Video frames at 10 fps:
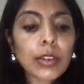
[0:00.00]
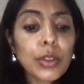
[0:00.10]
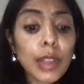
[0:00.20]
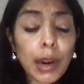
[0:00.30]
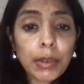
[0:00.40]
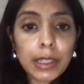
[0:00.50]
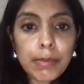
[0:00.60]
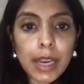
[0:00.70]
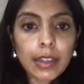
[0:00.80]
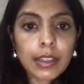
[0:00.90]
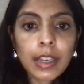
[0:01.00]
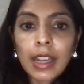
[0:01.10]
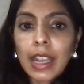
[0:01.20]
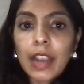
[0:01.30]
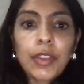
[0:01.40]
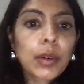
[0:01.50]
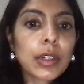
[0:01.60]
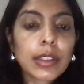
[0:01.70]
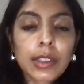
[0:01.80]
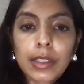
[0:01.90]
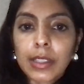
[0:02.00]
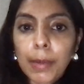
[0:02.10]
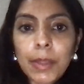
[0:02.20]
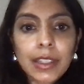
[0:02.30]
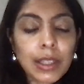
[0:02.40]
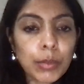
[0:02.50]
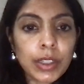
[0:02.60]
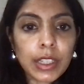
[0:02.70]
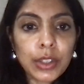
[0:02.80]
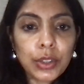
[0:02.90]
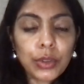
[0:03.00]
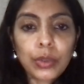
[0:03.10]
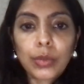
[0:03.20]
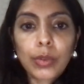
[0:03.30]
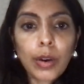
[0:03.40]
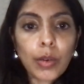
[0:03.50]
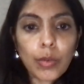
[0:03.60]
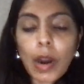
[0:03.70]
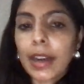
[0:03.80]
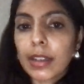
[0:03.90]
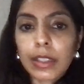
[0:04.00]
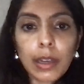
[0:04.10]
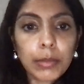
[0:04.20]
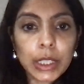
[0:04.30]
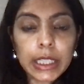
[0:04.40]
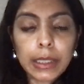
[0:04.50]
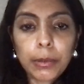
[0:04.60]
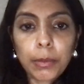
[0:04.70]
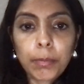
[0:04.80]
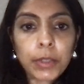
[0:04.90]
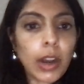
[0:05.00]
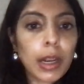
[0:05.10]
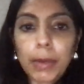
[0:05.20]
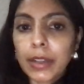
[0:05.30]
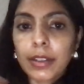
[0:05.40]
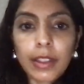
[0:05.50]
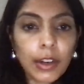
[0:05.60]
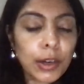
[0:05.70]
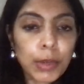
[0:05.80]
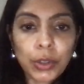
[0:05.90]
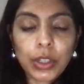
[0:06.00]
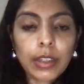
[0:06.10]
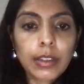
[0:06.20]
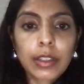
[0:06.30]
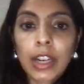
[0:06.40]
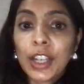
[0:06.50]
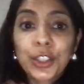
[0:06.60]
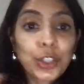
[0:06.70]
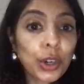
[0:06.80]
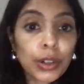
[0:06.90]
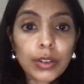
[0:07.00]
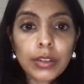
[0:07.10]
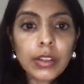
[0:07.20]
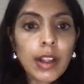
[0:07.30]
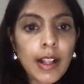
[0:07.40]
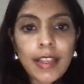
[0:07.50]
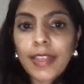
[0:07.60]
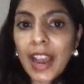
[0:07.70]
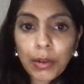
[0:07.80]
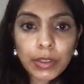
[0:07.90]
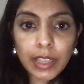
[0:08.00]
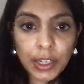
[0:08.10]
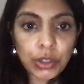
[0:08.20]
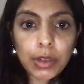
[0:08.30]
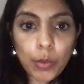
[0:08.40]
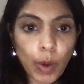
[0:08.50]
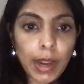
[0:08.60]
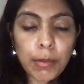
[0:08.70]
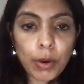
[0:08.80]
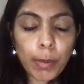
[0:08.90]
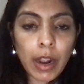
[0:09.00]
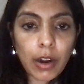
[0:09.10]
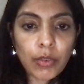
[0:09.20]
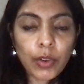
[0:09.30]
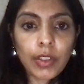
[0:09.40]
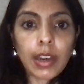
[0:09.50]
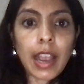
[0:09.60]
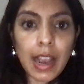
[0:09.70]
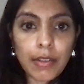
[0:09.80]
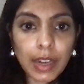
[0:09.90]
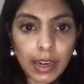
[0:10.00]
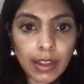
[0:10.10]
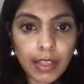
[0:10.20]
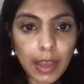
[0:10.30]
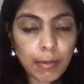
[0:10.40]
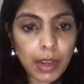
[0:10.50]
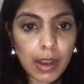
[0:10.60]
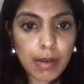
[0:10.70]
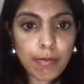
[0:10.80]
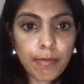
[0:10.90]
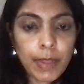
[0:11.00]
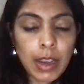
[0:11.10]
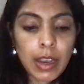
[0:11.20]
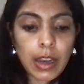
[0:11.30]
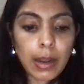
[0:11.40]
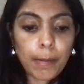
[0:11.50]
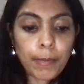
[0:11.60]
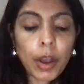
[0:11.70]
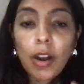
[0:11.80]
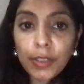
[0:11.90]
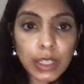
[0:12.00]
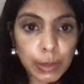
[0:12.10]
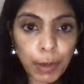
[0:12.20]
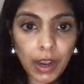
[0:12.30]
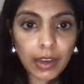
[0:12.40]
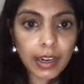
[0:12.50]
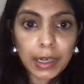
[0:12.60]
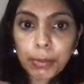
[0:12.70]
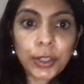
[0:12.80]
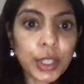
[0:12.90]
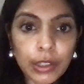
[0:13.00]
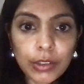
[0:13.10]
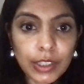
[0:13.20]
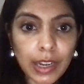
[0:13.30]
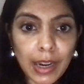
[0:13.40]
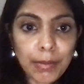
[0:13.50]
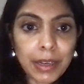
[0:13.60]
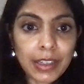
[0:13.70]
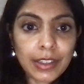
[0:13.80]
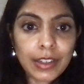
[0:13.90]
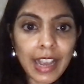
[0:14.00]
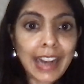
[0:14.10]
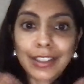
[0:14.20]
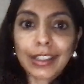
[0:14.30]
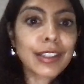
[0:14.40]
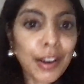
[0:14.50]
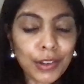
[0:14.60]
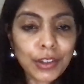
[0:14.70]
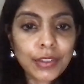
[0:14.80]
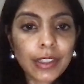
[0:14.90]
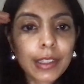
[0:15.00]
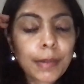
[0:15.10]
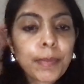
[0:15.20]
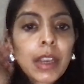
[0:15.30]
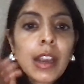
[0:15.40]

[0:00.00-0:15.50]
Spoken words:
So that really meant if there was something someone can do, write a summary, talk about their emotions, journal, that was actually way more powerful than having them come on the spot at a particular time and ask us how they're feeling.